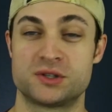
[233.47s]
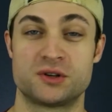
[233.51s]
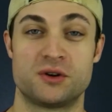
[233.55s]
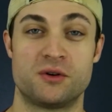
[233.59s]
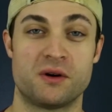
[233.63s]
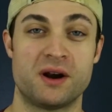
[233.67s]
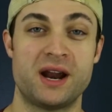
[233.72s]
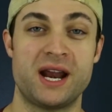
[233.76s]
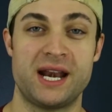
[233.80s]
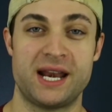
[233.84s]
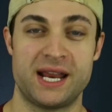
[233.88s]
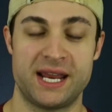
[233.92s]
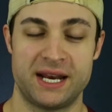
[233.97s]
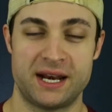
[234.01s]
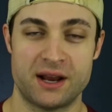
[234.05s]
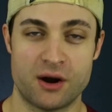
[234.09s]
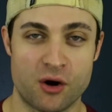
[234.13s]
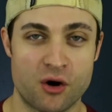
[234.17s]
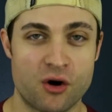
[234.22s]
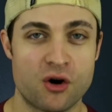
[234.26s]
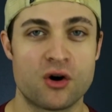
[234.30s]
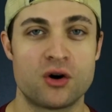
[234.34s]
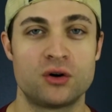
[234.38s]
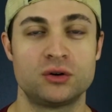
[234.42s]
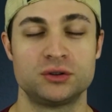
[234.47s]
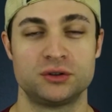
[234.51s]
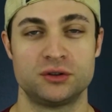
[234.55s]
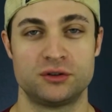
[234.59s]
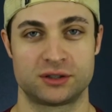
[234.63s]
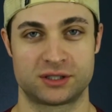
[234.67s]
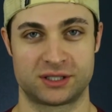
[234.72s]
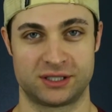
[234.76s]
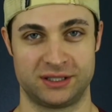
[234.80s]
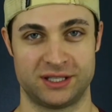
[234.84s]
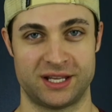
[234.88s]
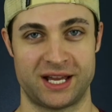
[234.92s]
great. It all
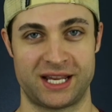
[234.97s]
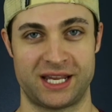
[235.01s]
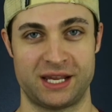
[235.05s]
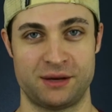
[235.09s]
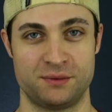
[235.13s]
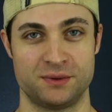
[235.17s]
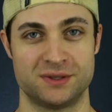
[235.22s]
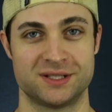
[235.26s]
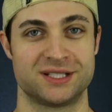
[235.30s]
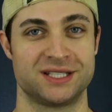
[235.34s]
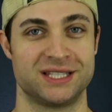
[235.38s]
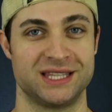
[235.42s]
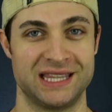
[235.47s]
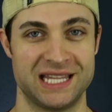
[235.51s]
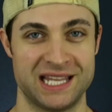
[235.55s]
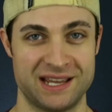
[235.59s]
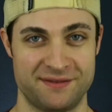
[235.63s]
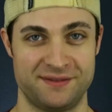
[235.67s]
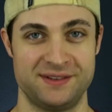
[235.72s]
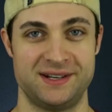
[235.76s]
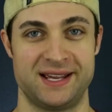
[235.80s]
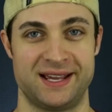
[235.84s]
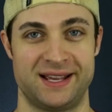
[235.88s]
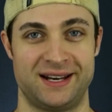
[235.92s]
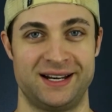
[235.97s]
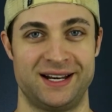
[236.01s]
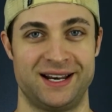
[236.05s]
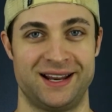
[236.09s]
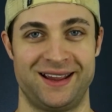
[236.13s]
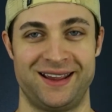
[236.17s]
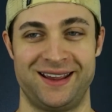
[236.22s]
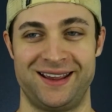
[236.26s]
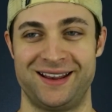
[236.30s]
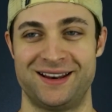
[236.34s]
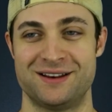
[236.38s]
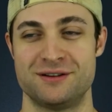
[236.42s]
looked like it was lived in
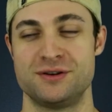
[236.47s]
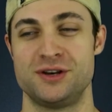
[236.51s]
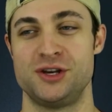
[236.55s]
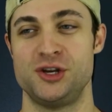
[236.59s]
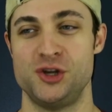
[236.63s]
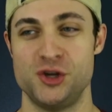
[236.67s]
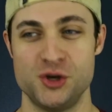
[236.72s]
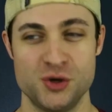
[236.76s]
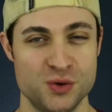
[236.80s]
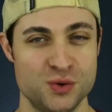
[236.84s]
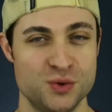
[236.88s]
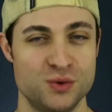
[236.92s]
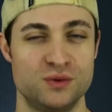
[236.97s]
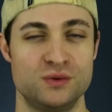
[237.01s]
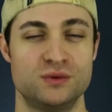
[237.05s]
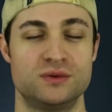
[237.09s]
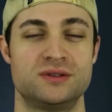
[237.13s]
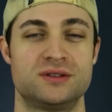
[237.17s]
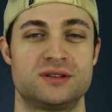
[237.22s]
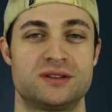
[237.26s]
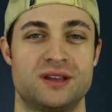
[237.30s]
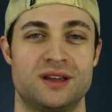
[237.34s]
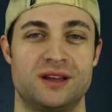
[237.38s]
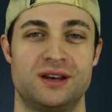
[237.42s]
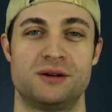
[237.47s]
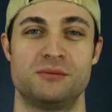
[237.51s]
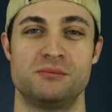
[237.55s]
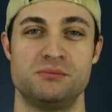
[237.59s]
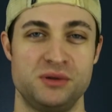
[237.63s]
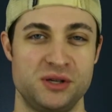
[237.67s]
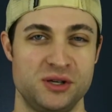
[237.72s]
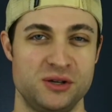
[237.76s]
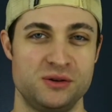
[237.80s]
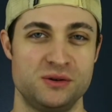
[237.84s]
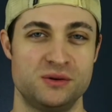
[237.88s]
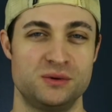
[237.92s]
and used and
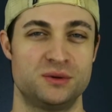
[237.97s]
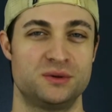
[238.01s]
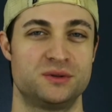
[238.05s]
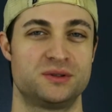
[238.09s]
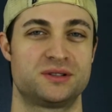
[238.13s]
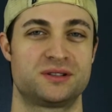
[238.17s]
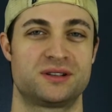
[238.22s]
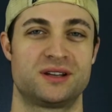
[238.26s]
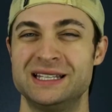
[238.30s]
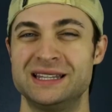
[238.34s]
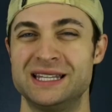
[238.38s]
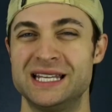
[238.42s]
abused.